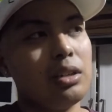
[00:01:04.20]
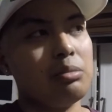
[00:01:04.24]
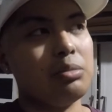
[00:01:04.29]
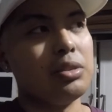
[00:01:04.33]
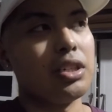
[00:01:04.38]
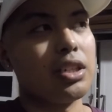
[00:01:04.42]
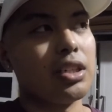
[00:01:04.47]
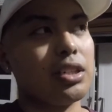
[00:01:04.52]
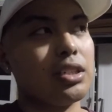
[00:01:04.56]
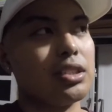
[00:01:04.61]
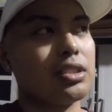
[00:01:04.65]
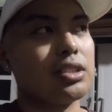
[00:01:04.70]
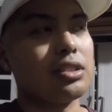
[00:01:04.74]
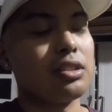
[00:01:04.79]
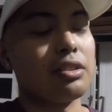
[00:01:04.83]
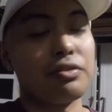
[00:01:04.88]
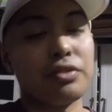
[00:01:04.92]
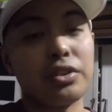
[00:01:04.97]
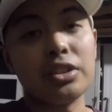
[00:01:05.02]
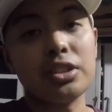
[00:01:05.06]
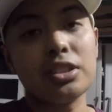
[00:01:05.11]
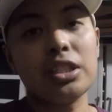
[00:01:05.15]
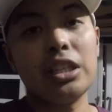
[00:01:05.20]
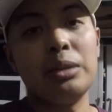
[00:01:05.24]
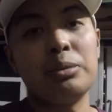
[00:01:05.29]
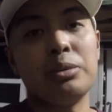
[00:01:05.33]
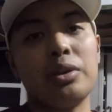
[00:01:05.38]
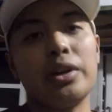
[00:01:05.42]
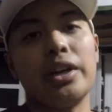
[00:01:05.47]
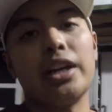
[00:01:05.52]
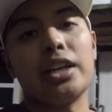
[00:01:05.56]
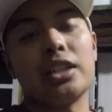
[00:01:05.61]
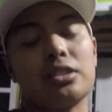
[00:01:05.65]
because the first
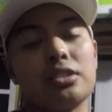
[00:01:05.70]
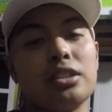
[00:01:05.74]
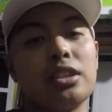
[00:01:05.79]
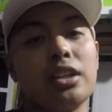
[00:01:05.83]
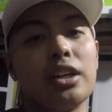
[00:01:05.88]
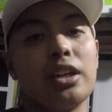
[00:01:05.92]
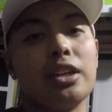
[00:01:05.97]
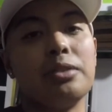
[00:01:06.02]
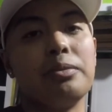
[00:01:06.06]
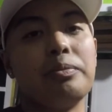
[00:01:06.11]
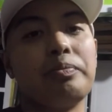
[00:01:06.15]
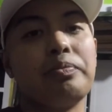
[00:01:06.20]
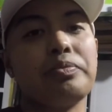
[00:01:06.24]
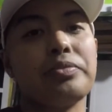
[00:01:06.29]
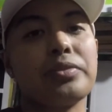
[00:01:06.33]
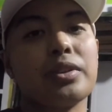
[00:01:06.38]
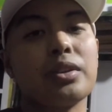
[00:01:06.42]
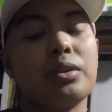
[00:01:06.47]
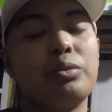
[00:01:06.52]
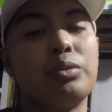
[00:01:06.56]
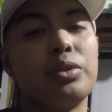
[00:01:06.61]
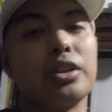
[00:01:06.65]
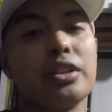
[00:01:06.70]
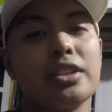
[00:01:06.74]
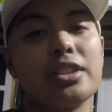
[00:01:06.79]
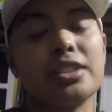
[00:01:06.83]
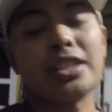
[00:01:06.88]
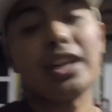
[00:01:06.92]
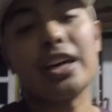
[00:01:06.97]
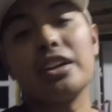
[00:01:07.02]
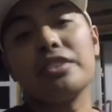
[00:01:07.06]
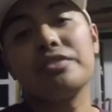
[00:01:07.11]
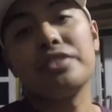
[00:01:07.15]
chemo I actually got, one of the
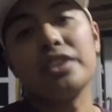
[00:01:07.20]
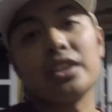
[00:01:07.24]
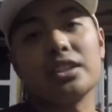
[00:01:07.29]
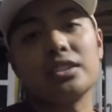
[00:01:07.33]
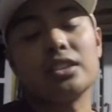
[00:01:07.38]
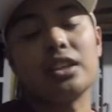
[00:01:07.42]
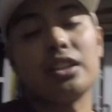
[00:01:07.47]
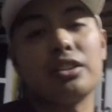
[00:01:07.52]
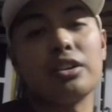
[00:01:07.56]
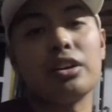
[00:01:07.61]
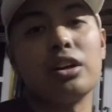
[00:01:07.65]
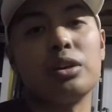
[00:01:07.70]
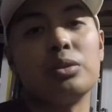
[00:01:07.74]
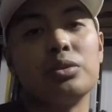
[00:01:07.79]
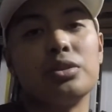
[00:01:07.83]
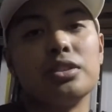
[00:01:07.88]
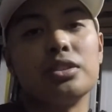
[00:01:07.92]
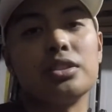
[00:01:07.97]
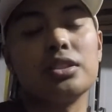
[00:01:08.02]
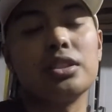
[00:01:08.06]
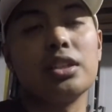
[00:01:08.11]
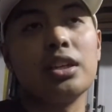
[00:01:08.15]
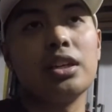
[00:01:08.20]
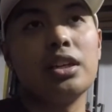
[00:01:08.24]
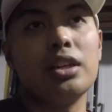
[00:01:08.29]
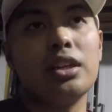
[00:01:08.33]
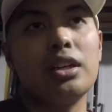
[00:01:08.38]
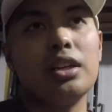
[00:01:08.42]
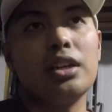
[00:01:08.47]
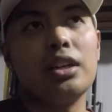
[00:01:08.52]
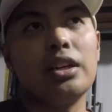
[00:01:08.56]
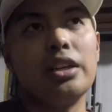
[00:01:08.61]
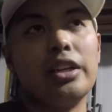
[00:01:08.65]
side effects they thought was
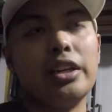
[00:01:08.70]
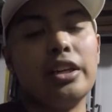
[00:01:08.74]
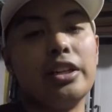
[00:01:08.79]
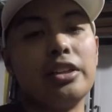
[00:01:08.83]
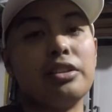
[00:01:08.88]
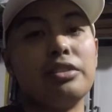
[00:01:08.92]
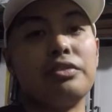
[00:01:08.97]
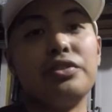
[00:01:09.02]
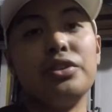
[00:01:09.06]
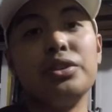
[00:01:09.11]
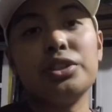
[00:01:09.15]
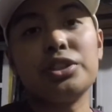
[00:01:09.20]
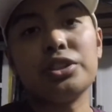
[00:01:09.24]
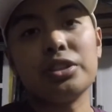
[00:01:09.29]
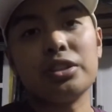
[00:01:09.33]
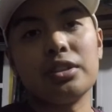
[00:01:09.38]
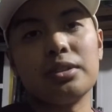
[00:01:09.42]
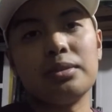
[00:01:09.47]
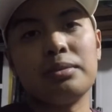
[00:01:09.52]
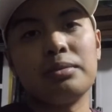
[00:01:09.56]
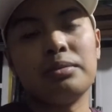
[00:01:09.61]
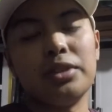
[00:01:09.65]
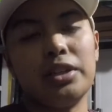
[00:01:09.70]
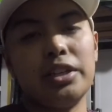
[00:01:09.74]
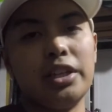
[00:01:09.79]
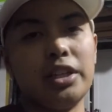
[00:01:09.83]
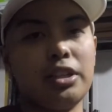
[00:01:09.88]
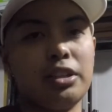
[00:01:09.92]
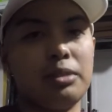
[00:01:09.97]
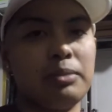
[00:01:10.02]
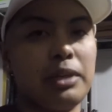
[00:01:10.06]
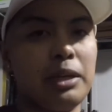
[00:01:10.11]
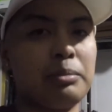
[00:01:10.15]
in the future
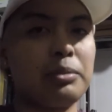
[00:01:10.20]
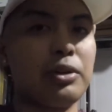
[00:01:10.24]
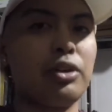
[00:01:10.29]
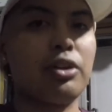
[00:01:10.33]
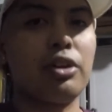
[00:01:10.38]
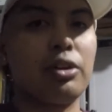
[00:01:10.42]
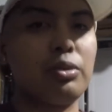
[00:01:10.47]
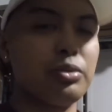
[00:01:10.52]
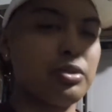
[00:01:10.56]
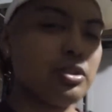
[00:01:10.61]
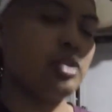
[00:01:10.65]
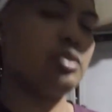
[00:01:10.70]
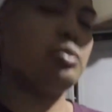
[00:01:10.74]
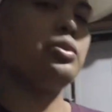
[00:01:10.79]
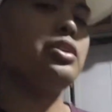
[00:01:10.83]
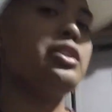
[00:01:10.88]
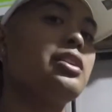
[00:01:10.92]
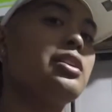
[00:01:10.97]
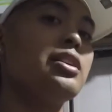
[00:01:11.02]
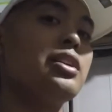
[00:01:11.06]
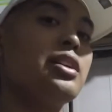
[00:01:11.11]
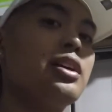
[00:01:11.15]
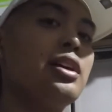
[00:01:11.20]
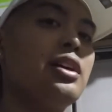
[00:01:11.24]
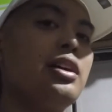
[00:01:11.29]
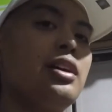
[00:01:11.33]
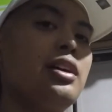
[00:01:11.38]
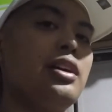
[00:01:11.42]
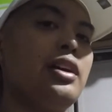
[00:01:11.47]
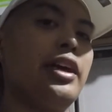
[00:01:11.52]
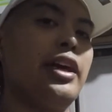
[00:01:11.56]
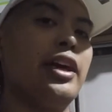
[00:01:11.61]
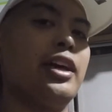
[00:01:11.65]
it could make my heart really weak,
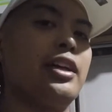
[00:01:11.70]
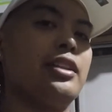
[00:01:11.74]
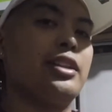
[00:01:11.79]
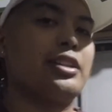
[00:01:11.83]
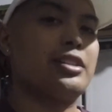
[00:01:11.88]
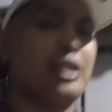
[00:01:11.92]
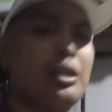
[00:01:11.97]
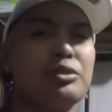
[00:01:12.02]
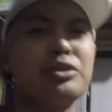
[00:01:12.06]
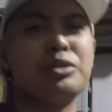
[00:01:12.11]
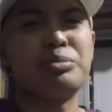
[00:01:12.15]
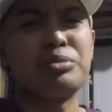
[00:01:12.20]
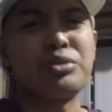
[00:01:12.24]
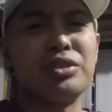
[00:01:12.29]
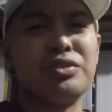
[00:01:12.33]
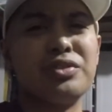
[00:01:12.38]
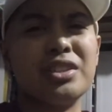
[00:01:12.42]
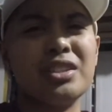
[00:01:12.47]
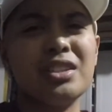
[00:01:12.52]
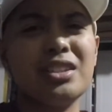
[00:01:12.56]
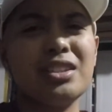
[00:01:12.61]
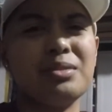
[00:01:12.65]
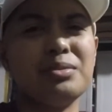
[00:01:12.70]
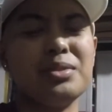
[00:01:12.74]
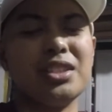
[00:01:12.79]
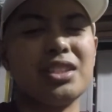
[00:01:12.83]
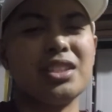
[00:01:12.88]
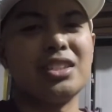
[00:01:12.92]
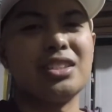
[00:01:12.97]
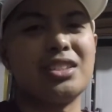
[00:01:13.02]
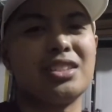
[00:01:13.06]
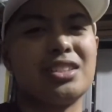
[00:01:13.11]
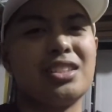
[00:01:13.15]
and that's not really proven,
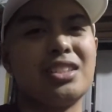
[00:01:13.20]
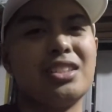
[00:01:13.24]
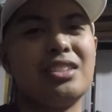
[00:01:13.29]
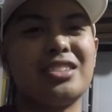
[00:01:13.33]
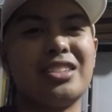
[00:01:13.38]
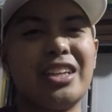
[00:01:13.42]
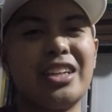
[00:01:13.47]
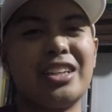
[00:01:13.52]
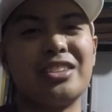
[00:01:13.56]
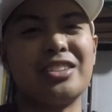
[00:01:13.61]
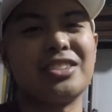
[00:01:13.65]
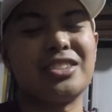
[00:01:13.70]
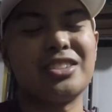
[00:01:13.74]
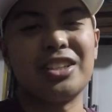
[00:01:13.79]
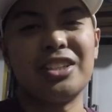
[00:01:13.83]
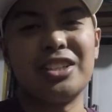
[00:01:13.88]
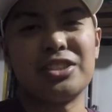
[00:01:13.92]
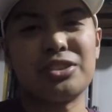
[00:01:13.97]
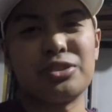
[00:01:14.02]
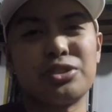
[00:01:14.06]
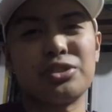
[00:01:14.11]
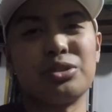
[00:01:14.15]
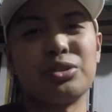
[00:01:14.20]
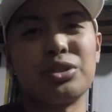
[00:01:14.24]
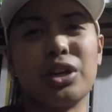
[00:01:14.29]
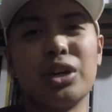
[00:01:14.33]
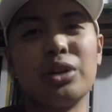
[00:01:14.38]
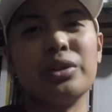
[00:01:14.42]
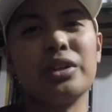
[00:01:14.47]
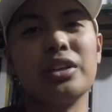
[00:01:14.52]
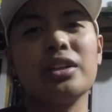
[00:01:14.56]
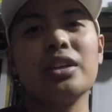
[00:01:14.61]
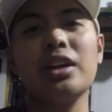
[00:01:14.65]
and the studies are still
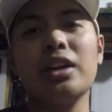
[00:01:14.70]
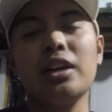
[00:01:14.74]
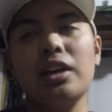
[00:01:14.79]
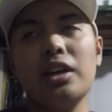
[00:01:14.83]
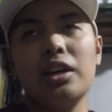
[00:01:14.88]
going,